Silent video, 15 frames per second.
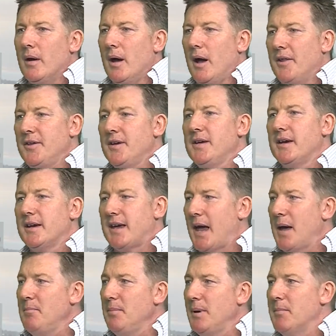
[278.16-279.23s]
I think it
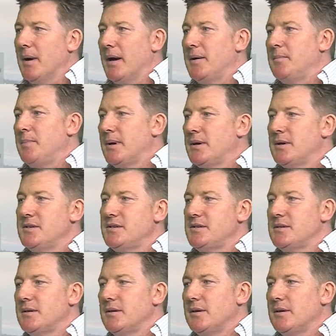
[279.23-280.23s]
can be made, because